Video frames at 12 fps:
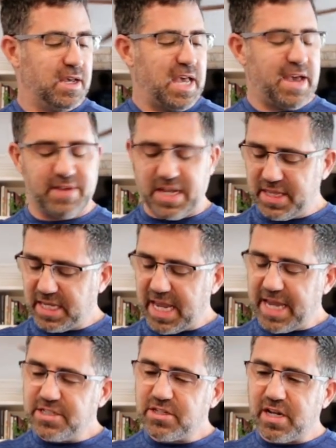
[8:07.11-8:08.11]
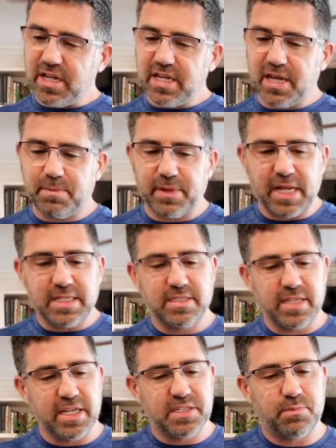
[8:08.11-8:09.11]
Haven't had the gauge on it yet, but I'd
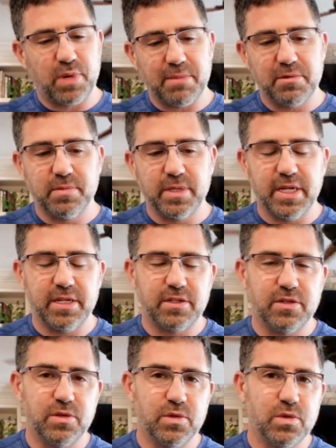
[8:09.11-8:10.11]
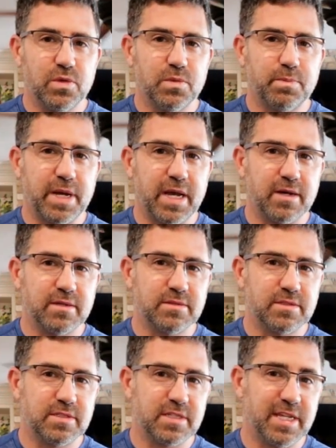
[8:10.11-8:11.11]
say it's probably 2
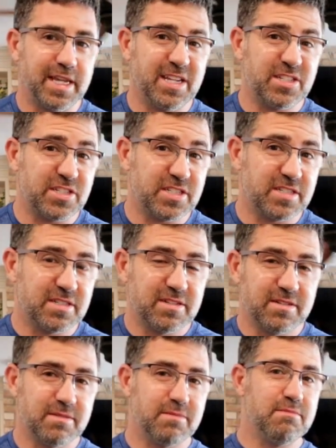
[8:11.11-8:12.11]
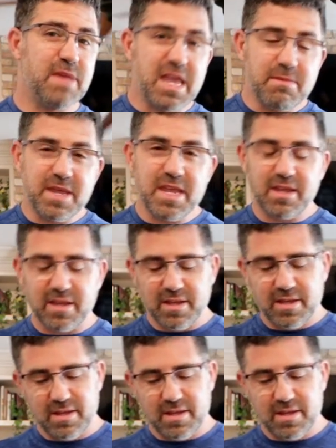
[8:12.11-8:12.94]
pounds-ish, maybe